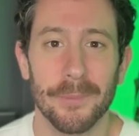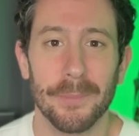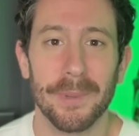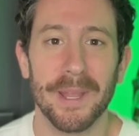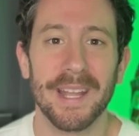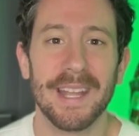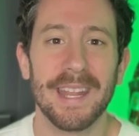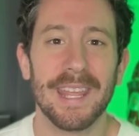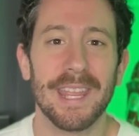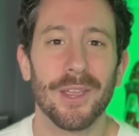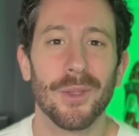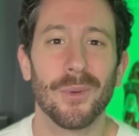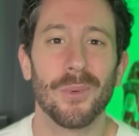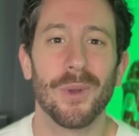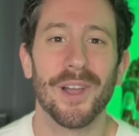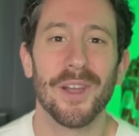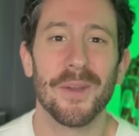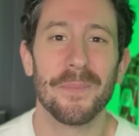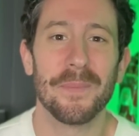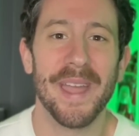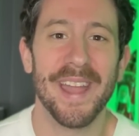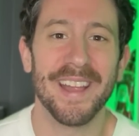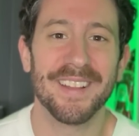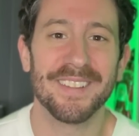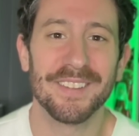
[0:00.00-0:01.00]
BD here,
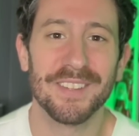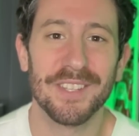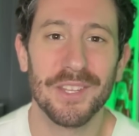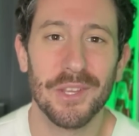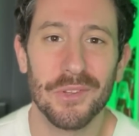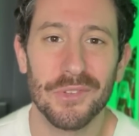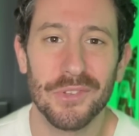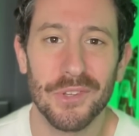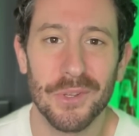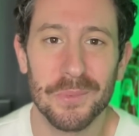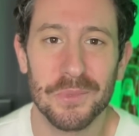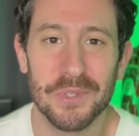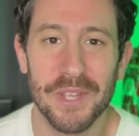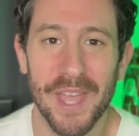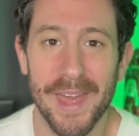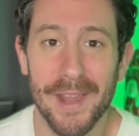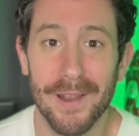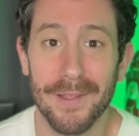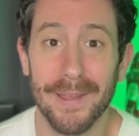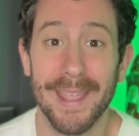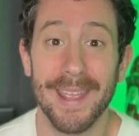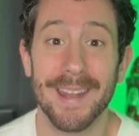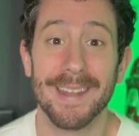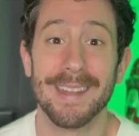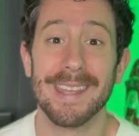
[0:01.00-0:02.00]
welcome back to the YouTube
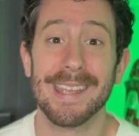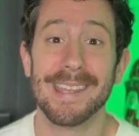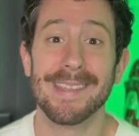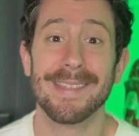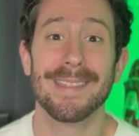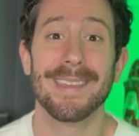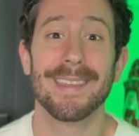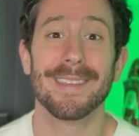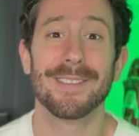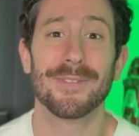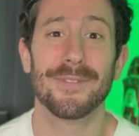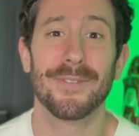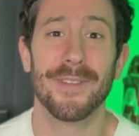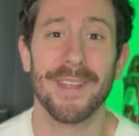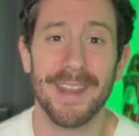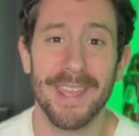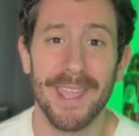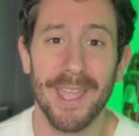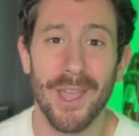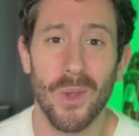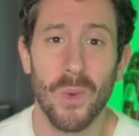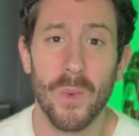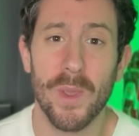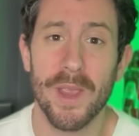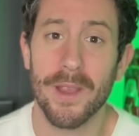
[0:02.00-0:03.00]
channel, and in this
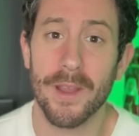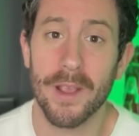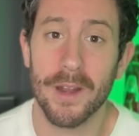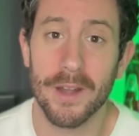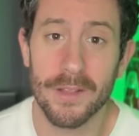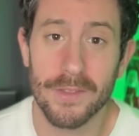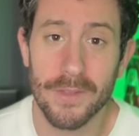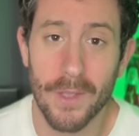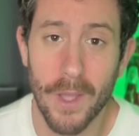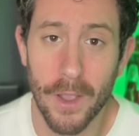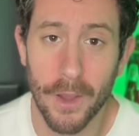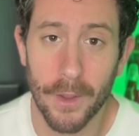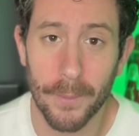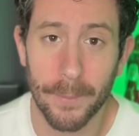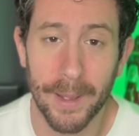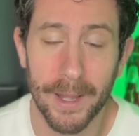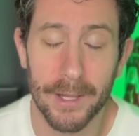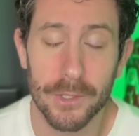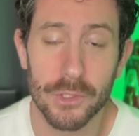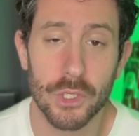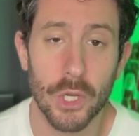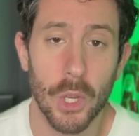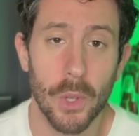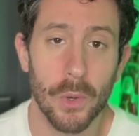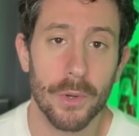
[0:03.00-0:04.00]
video, we are going to talk
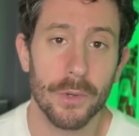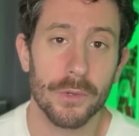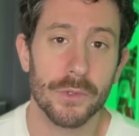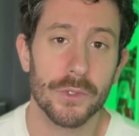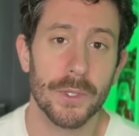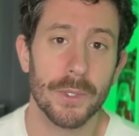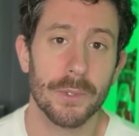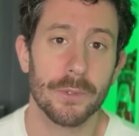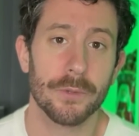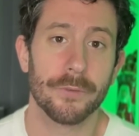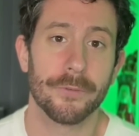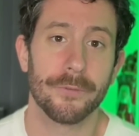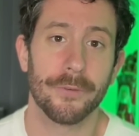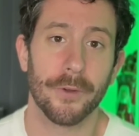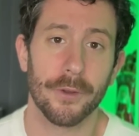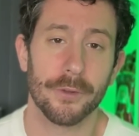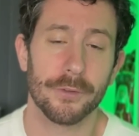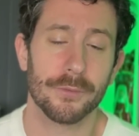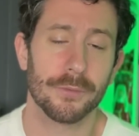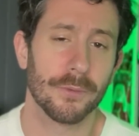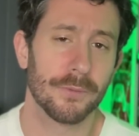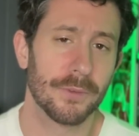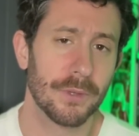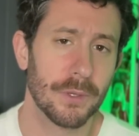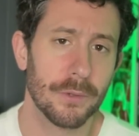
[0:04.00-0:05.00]
about Joker 2's
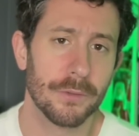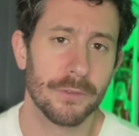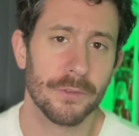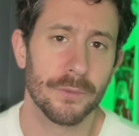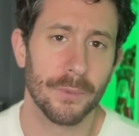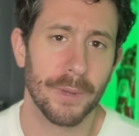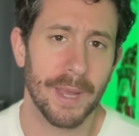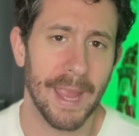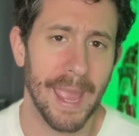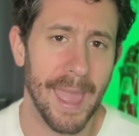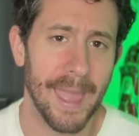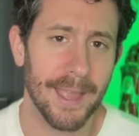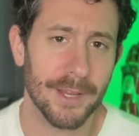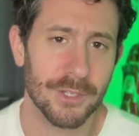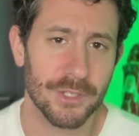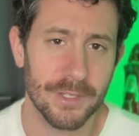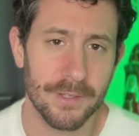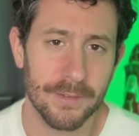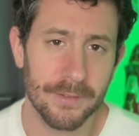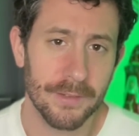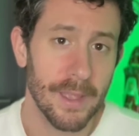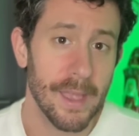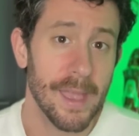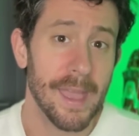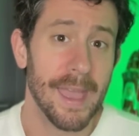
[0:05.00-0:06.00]
first reviews and
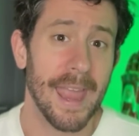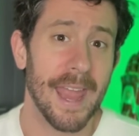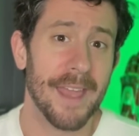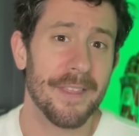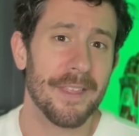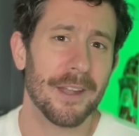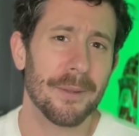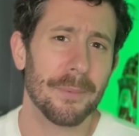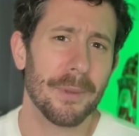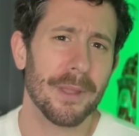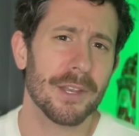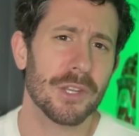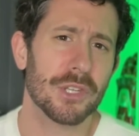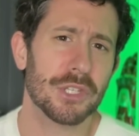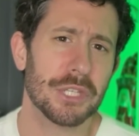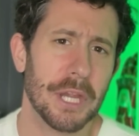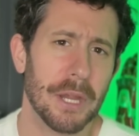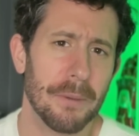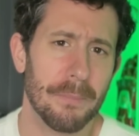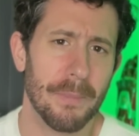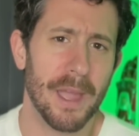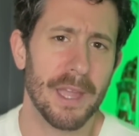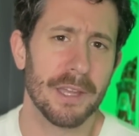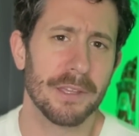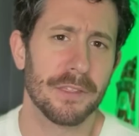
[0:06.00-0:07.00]
reactions, and then I'm going to
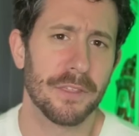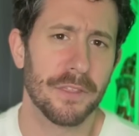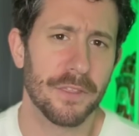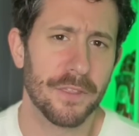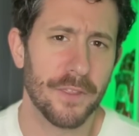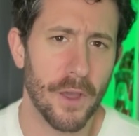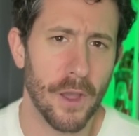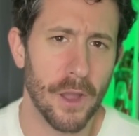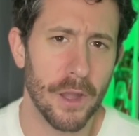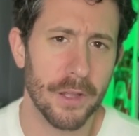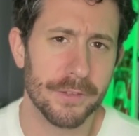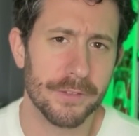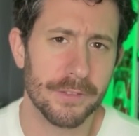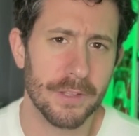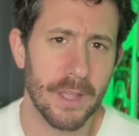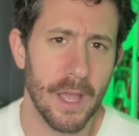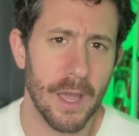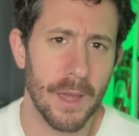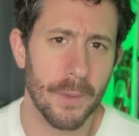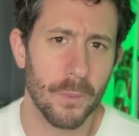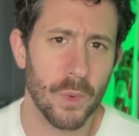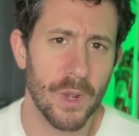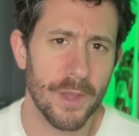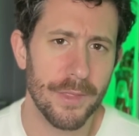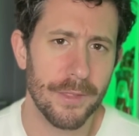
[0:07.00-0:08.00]
share my thoughts
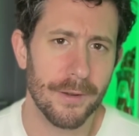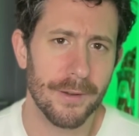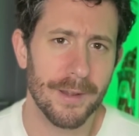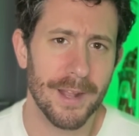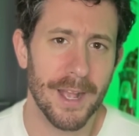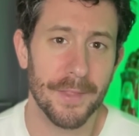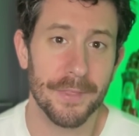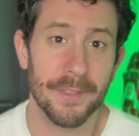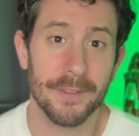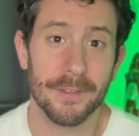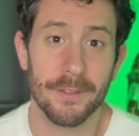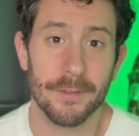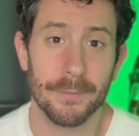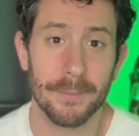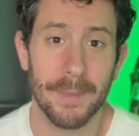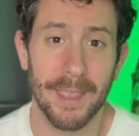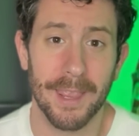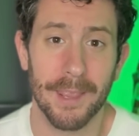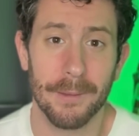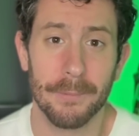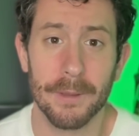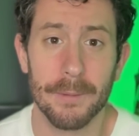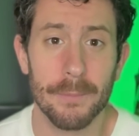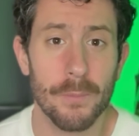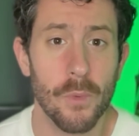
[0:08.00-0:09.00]
on whether or not this is
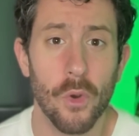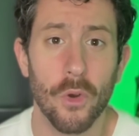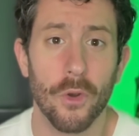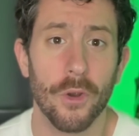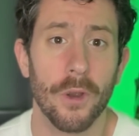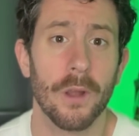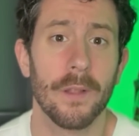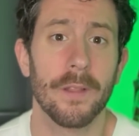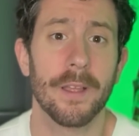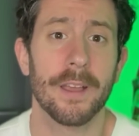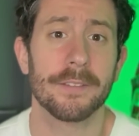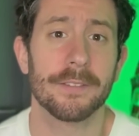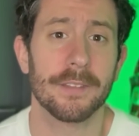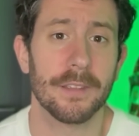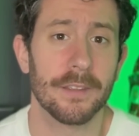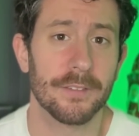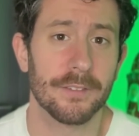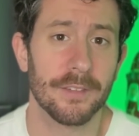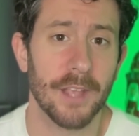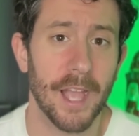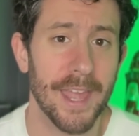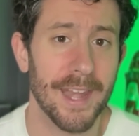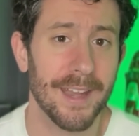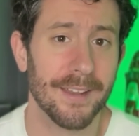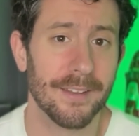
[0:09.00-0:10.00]
making me more or less
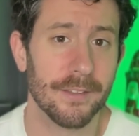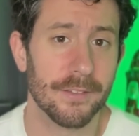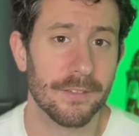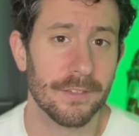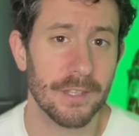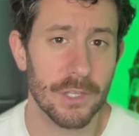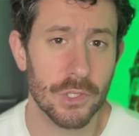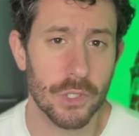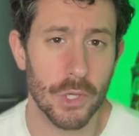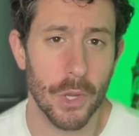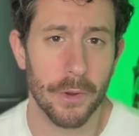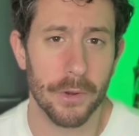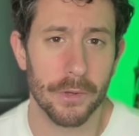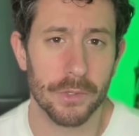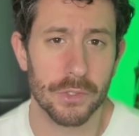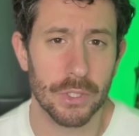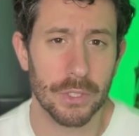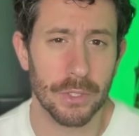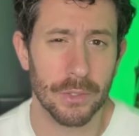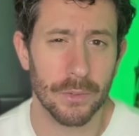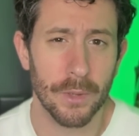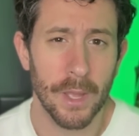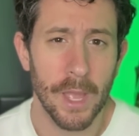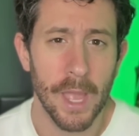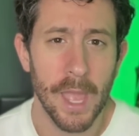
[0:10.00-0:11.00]
excited to see Joker
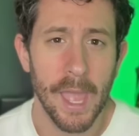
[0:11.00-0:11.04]
2.